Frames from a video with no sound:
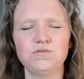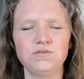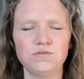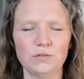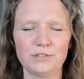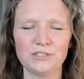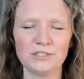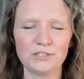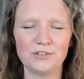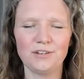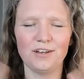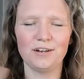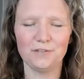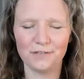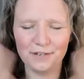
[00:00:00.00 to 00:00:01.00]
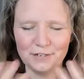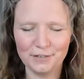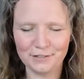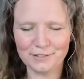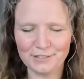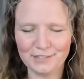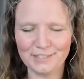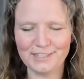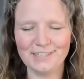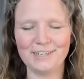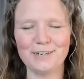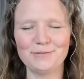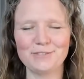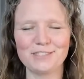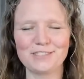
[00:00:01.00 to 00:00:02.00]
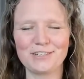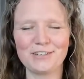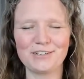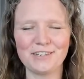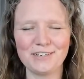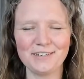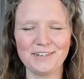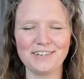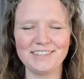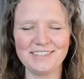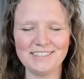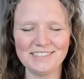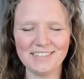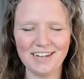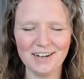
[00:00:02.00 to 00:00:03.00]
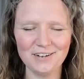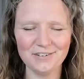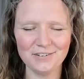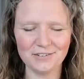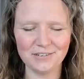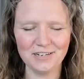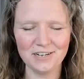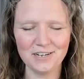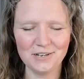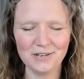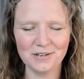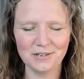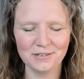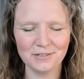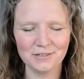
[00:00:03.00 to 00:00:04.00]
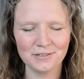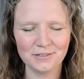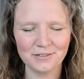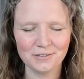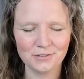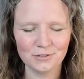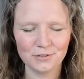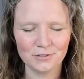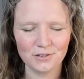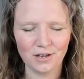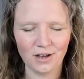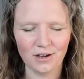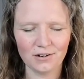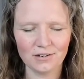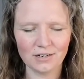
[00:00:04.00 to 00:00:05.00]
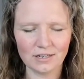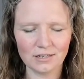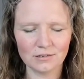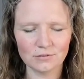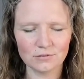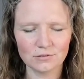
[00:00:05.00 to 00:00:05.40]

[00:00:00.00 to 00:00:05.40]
There's just a lot of energy here. I'm just clearing this out. All right.